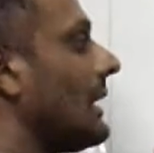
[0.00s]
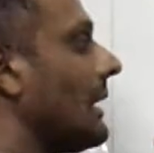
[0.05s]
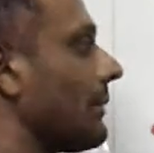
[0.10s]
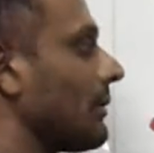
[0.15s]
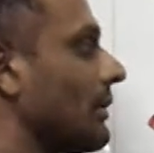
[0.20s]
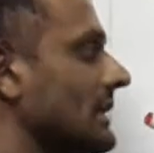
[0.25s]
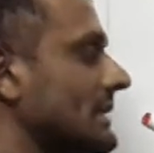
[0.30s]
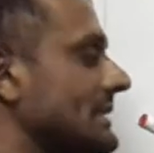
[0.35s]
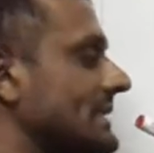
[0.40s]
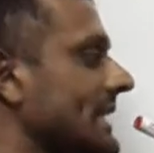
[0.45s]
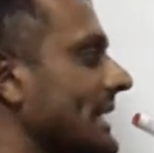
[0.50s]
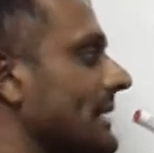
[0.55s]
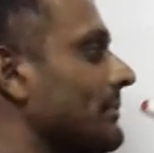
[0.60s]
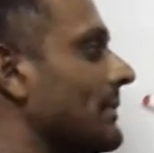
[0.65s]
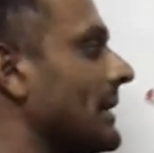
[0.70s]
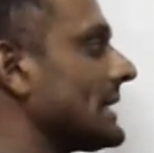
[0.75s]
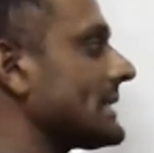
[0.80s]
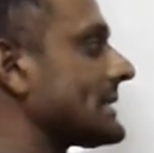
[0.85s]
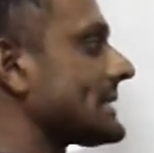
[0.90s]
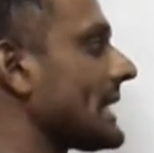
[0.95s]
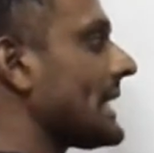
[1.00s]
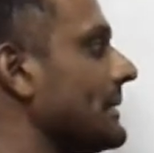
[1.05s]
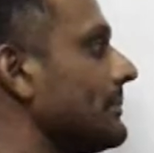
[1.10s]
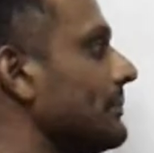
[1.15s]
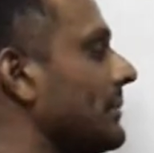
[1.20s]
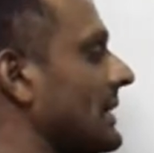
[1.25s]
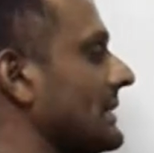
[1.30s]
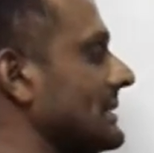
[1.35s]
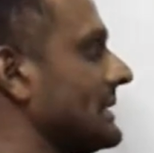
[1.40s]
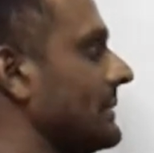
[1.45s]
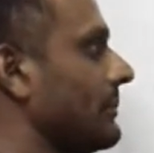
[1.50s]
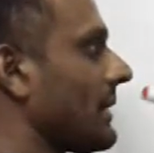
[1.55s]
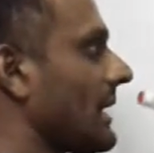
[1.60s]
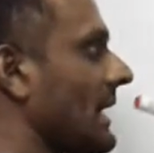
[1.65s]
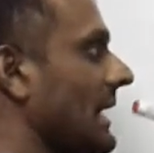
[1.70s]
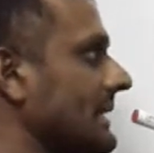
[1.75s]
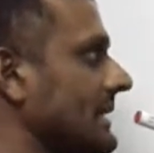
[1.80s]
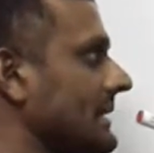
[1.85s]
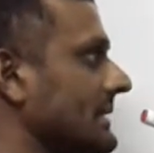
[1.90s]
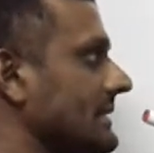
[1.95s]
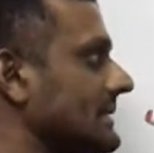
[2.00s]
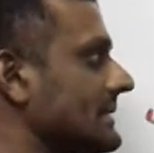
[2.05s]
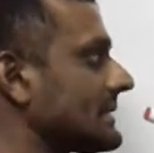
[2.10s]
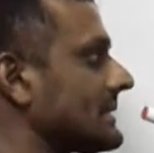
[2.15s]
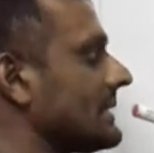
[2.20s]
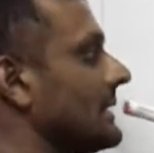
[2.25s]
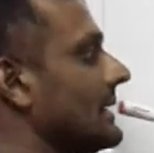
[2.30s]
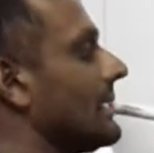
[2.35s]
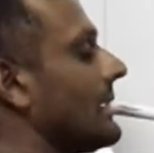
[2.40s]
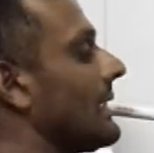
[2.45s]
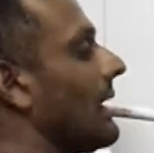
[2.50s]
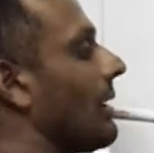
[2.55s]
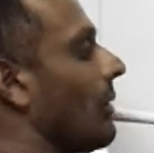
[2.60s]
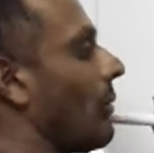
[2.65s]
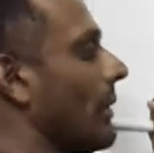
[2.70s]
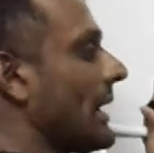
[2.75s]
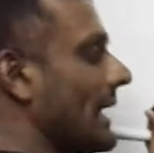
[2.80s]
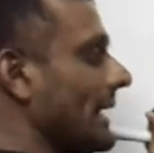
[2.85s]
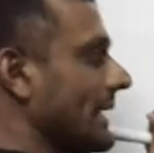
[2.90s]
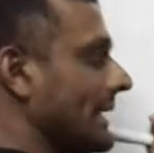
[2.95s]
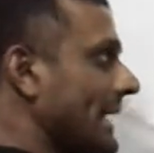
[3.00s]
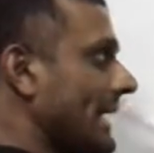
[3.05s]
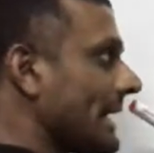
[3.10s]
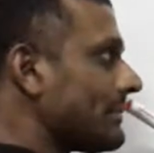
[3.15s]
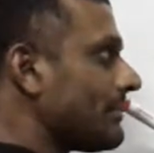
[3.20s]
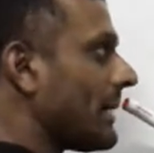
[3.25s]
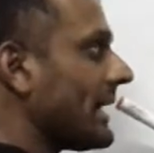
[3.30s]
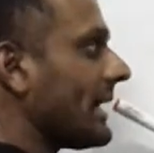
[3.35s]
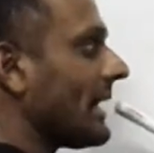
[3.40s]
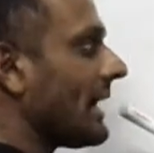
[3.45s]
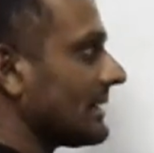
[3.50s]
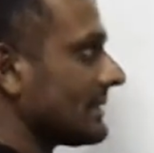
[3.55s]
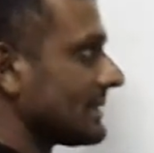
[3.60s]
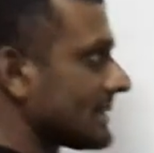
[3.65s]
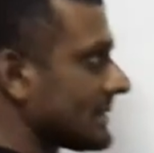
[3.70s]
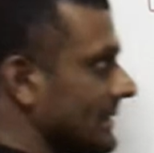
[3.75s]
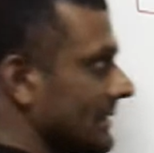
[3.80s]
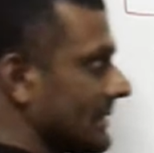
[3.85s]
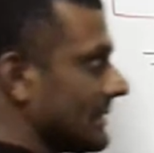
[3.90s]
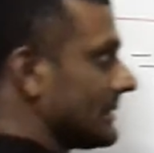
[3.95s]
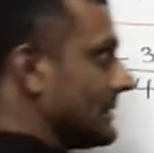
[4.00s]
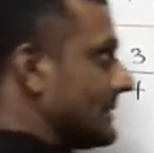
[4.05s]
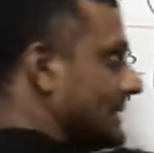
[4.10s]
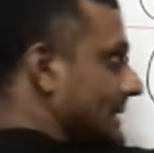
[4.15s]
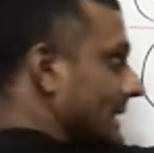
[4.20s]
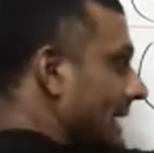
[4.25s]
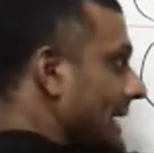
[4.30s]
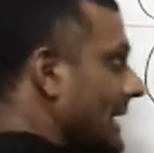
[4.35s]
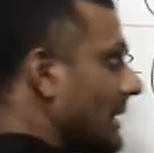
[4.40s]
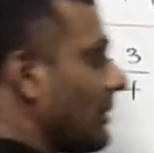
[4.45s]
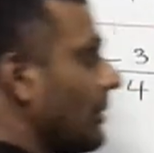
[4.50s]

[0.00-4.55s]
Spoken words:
I'm going to take my time, multiply this, and when I get my answer, then